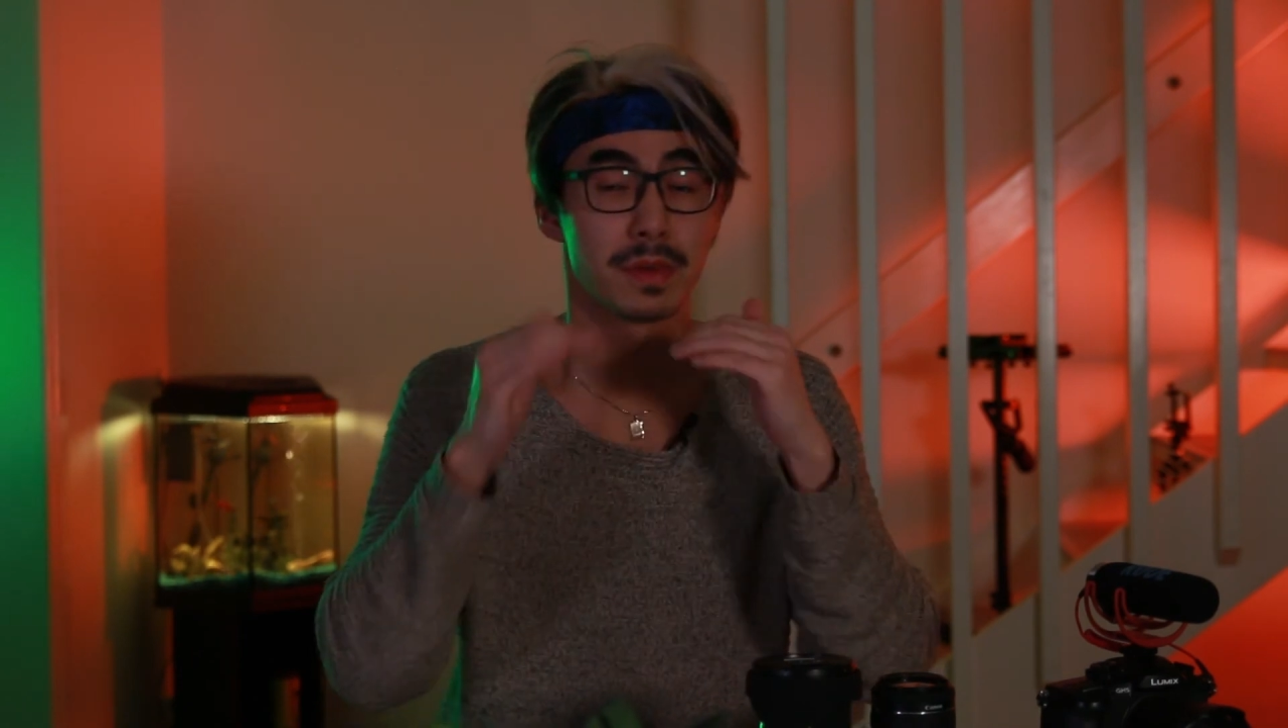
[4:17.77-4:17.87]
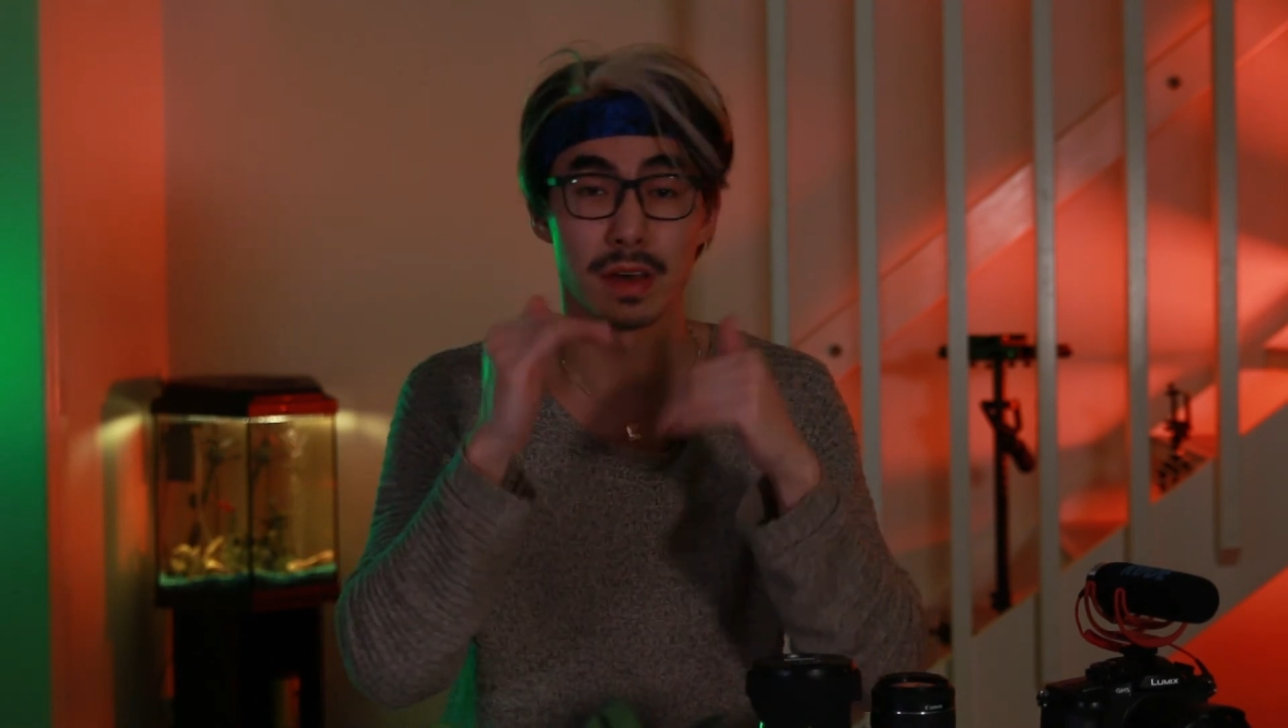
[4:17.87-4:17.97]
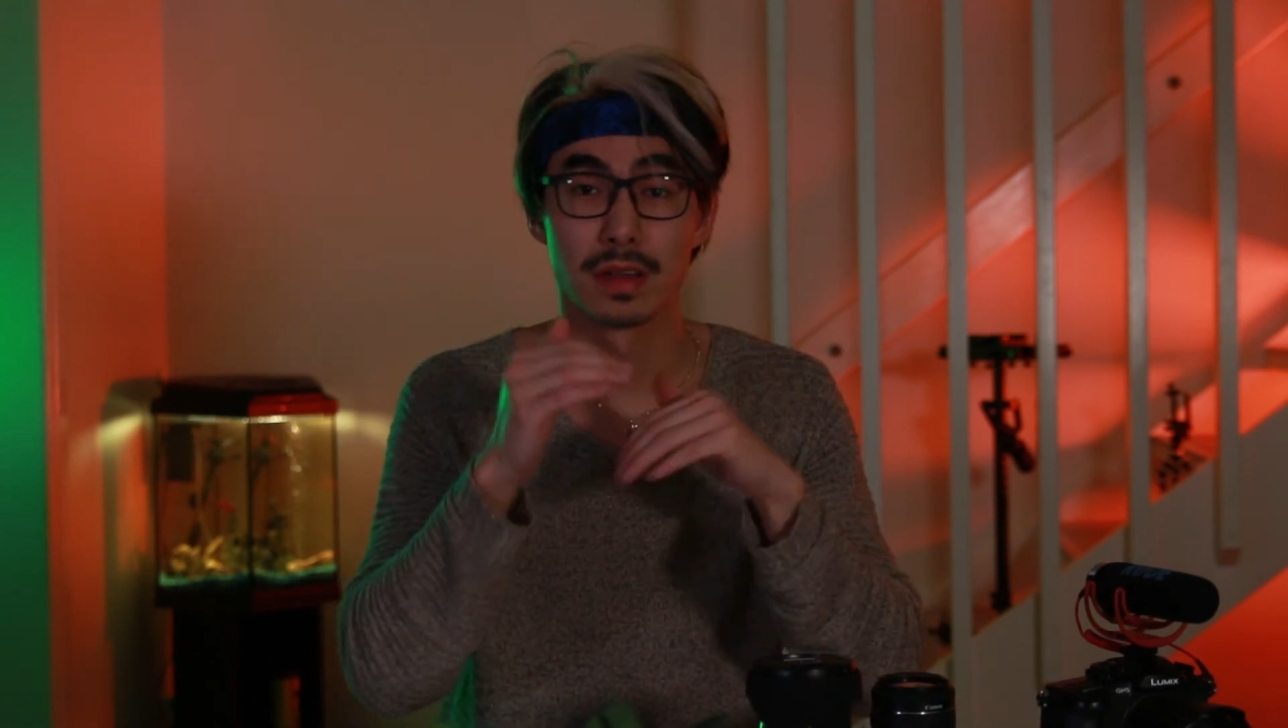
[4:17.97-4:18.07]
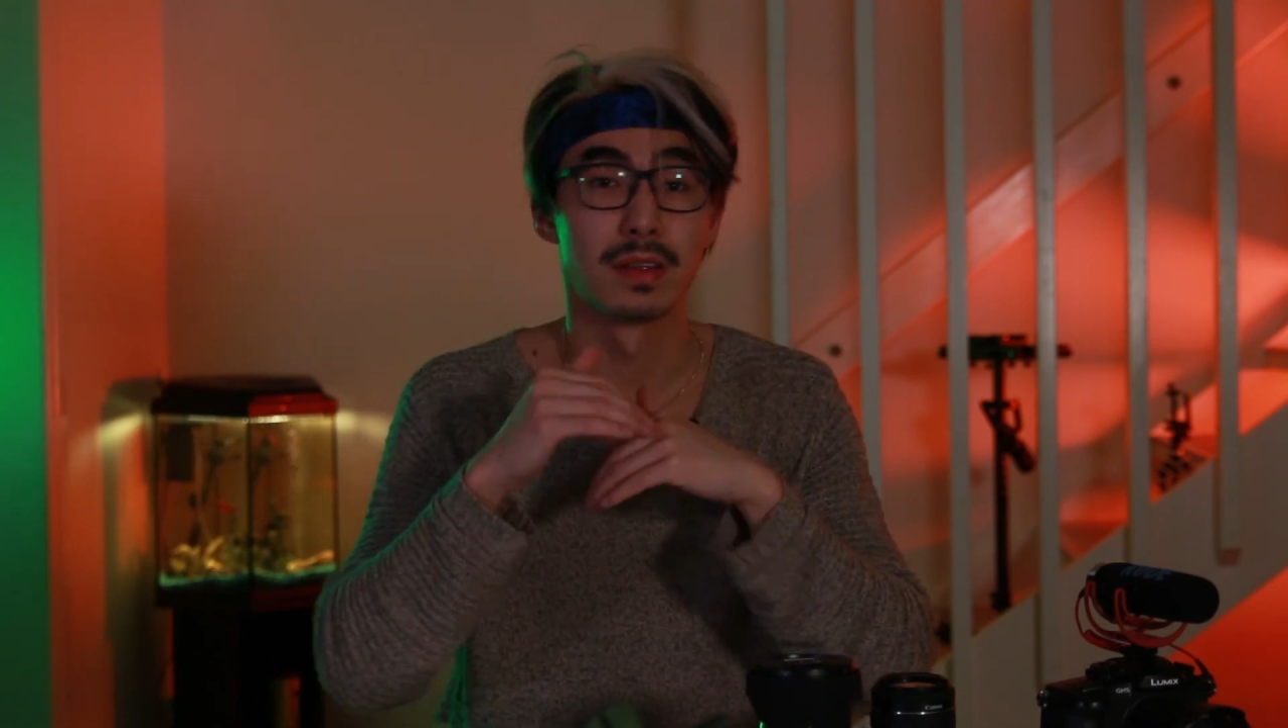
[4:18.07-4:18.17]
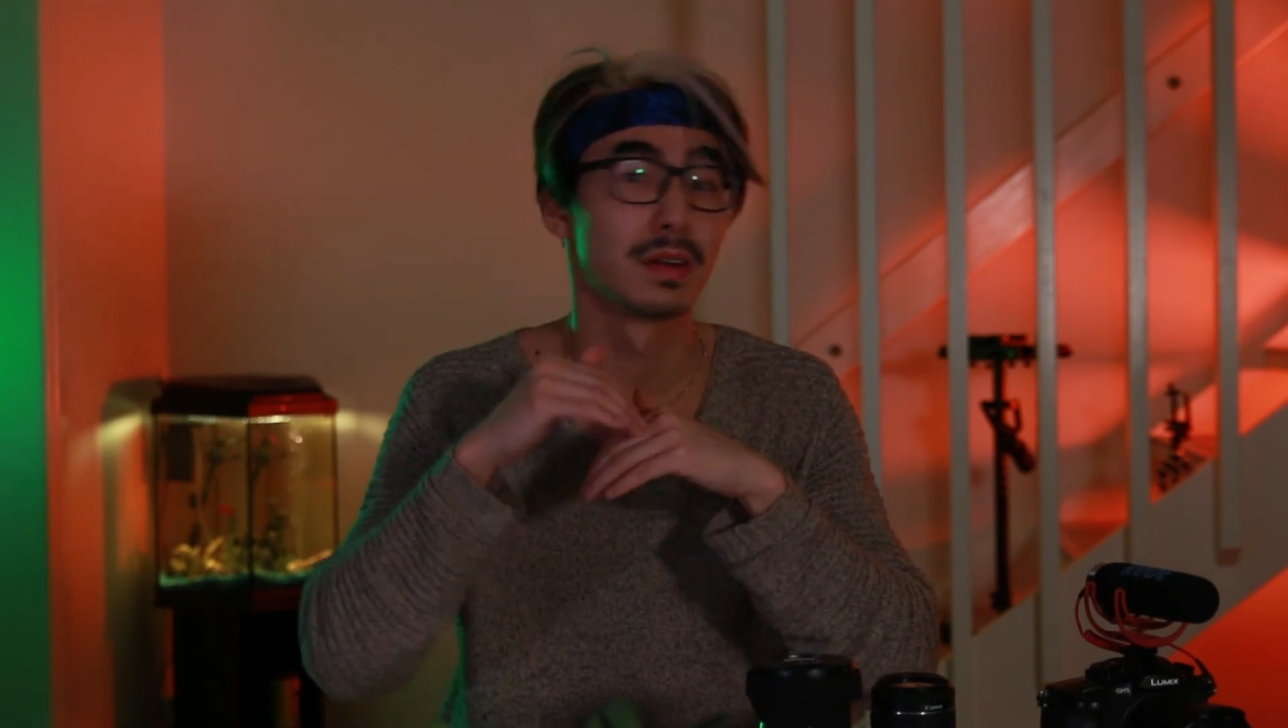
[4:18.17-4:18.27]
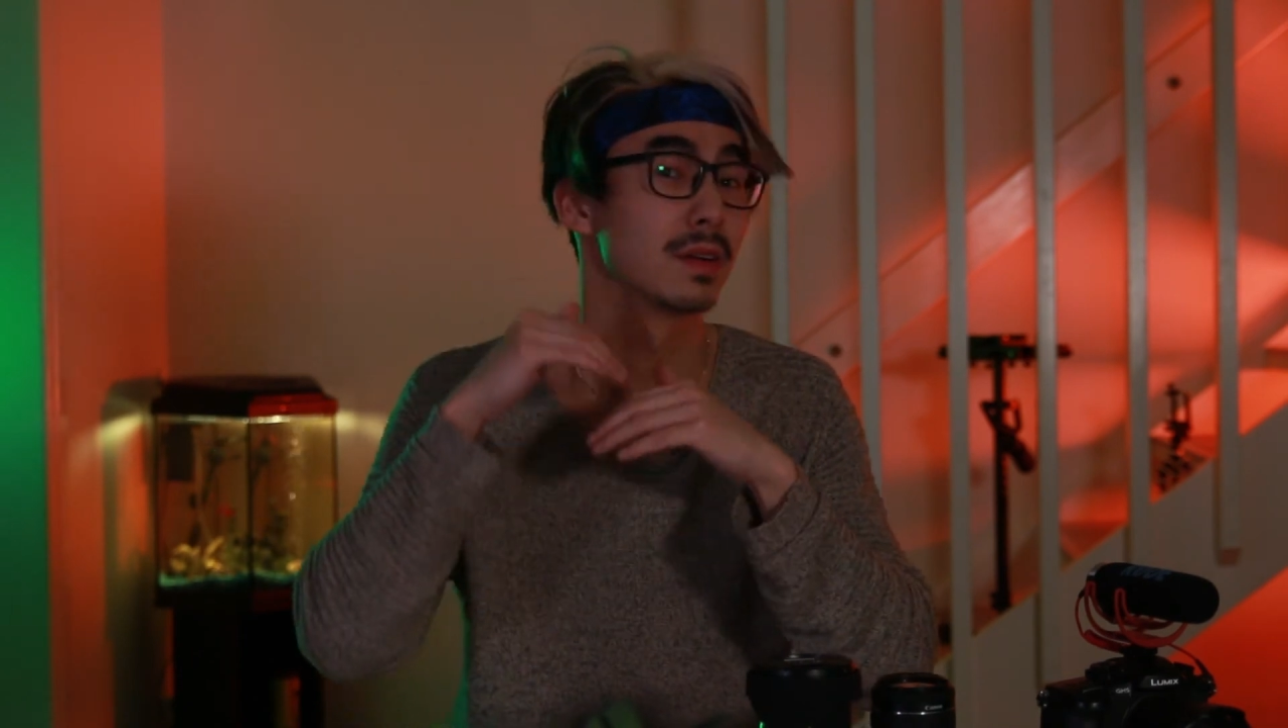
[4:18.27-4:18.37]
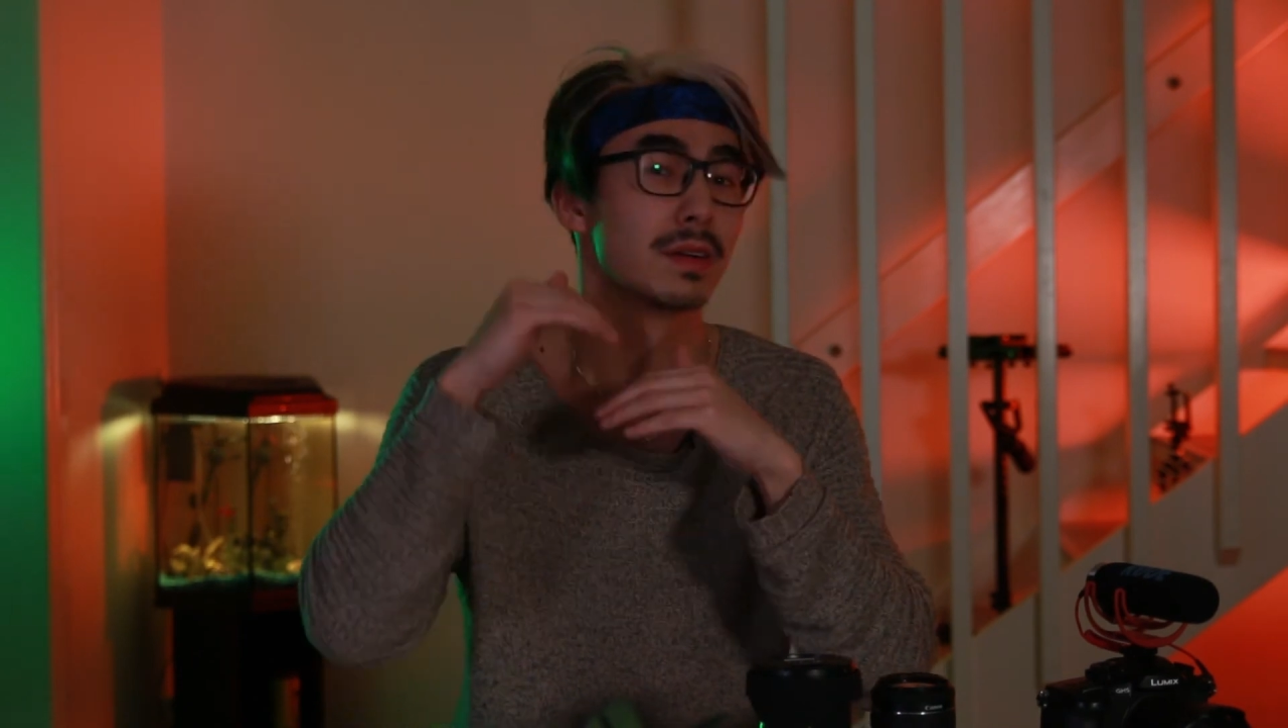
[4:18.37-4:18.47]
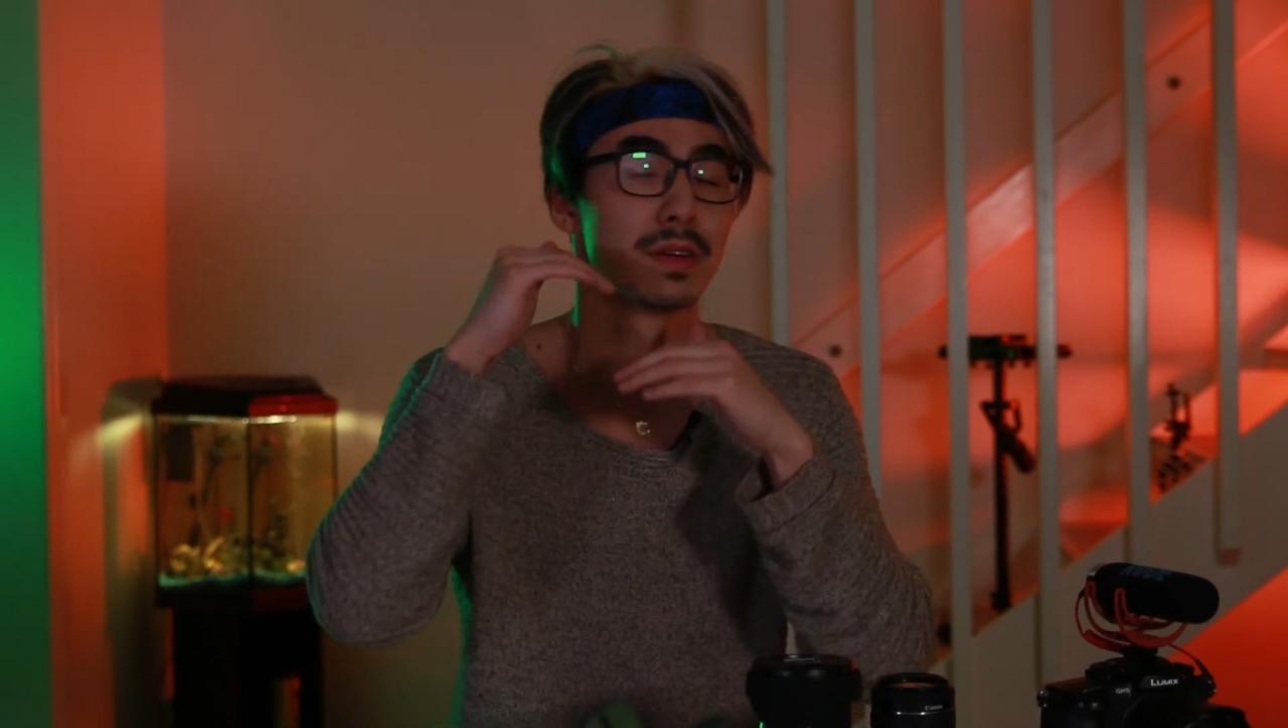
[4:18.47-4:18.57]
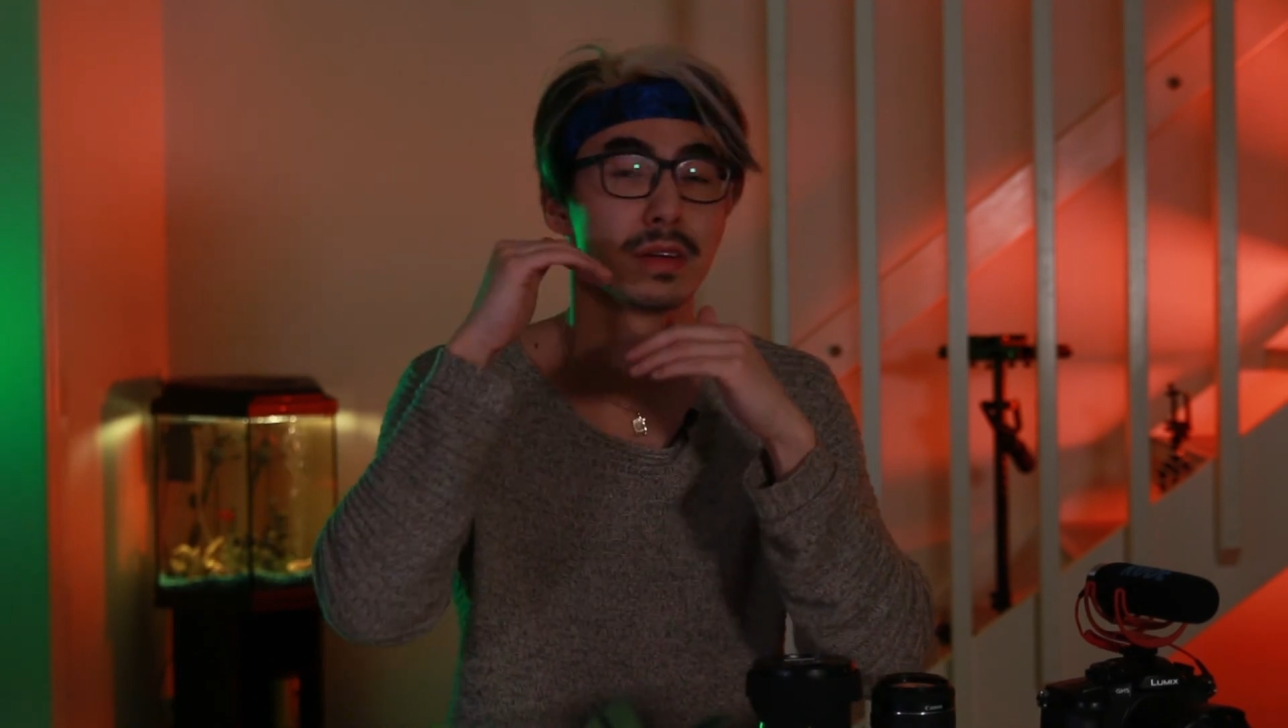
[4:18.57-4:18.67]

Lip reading: color,